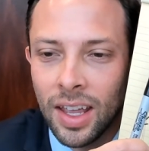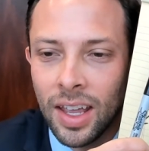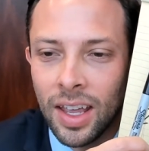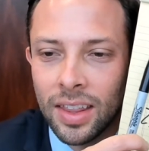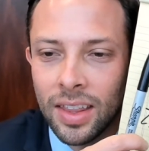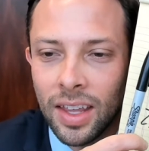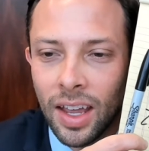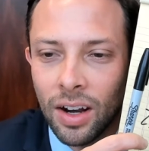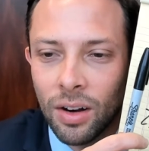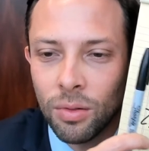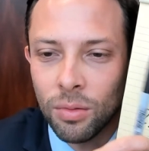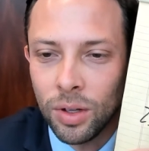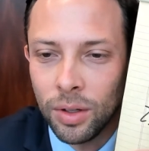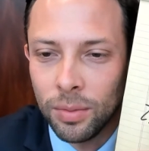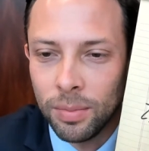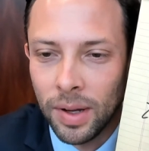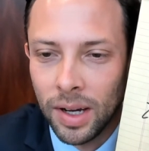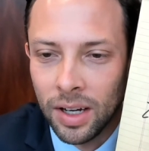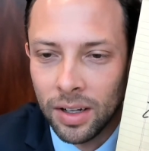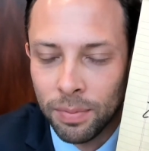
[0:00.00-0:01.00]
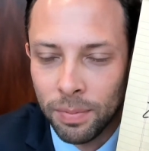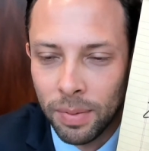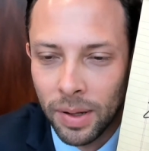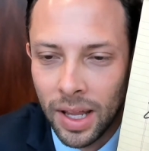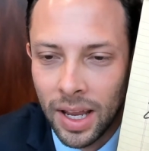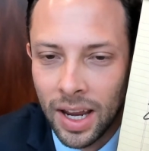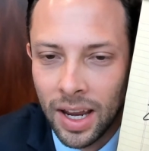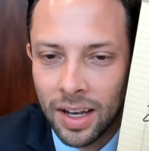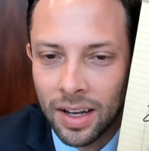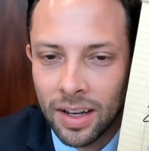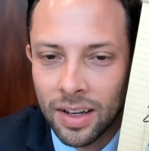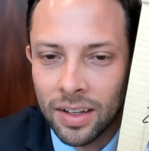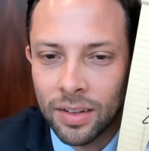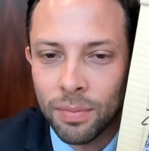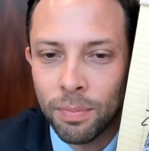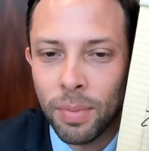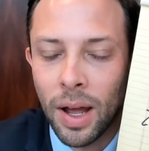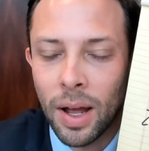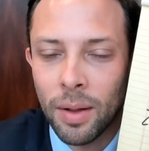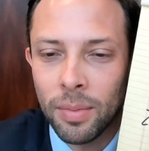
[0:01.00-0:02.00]
that a will-based plan is
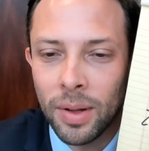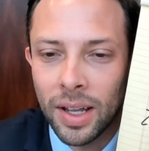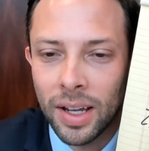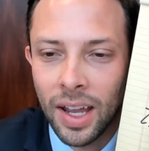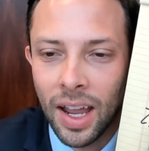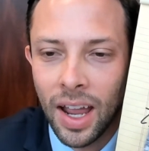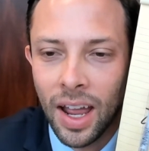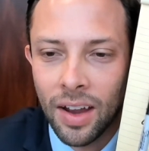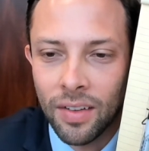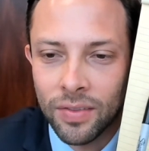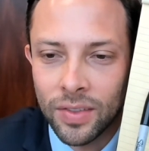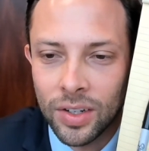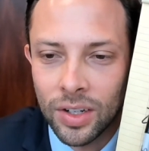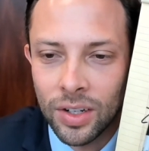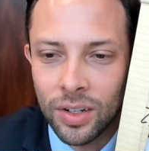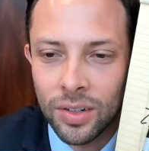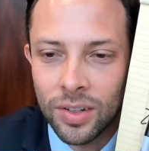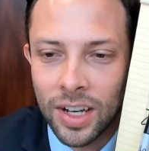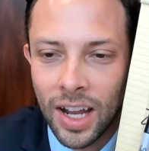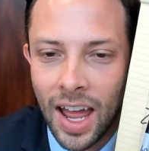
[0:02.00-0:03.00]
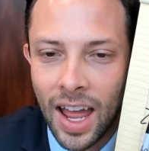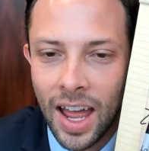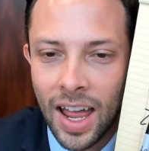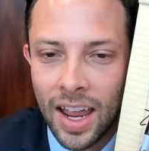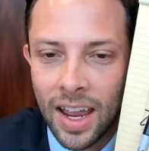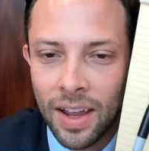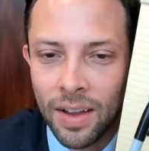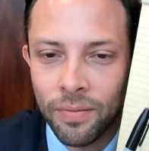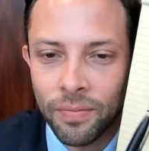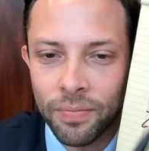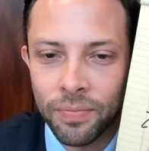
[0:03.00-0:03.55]
public after you die.